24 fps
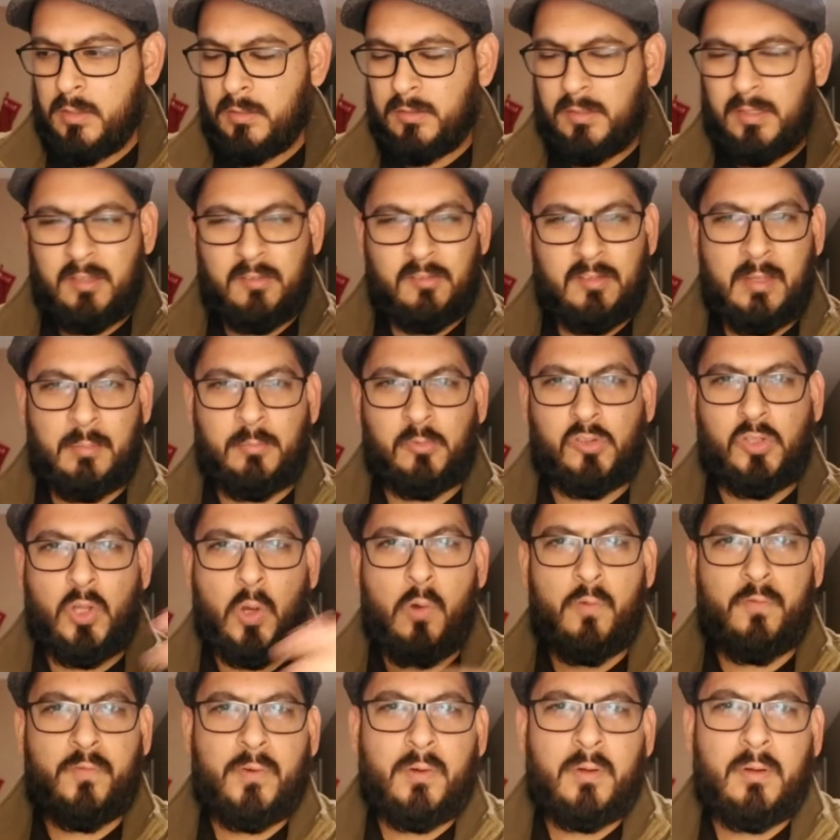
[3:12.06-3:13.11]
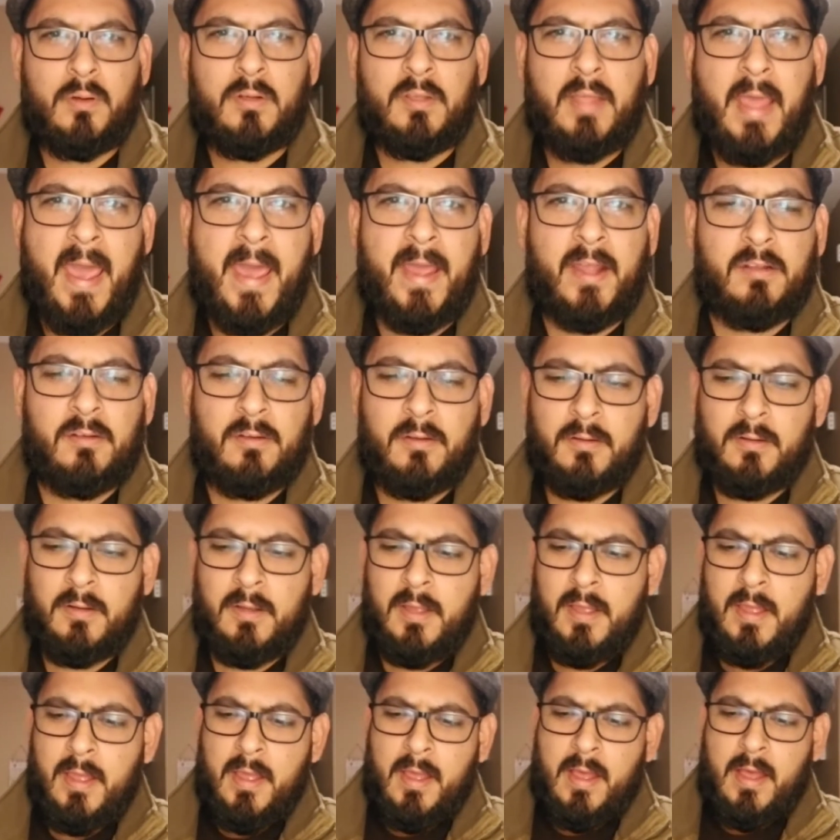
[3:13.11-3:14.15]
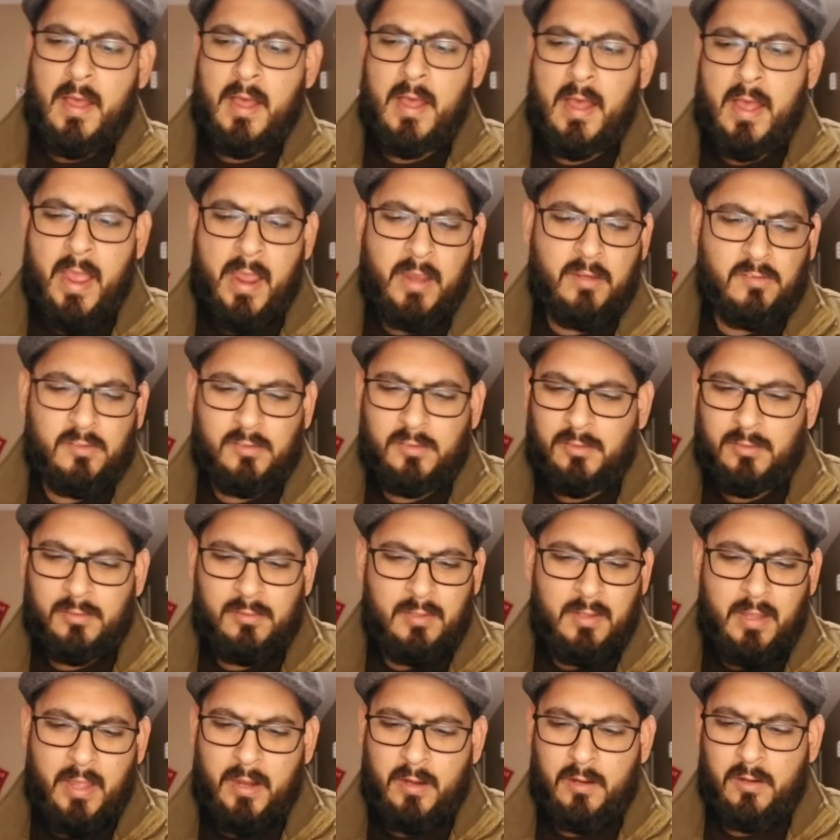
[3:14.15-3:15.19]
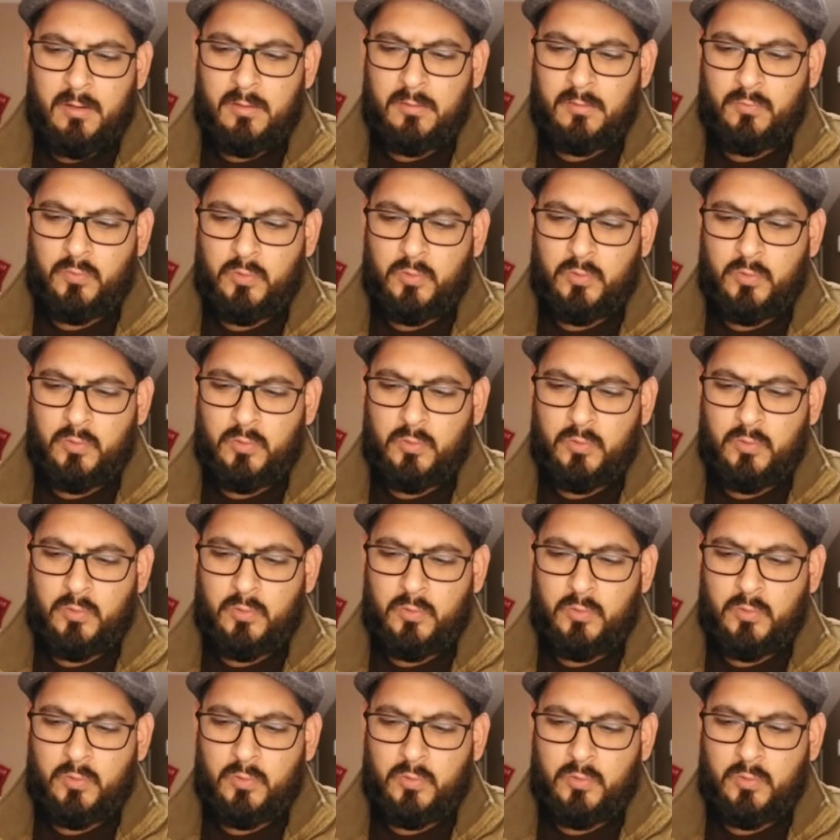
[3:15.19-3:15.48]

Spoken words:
think his name's Topher, the actor. I don't know,